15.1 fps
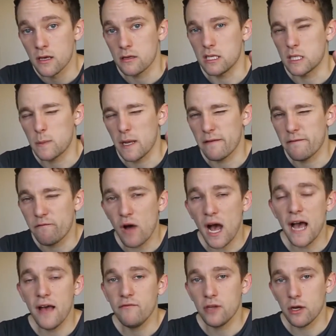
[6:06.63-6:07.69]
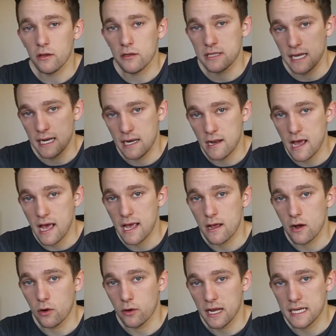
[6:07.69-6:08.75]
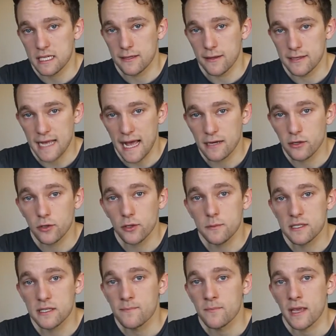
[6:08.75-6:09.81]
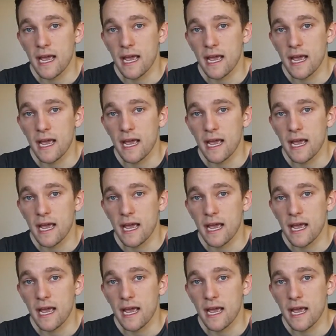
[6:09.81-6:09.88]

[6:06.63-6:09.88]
you spend $5 a day on each of those ad groups,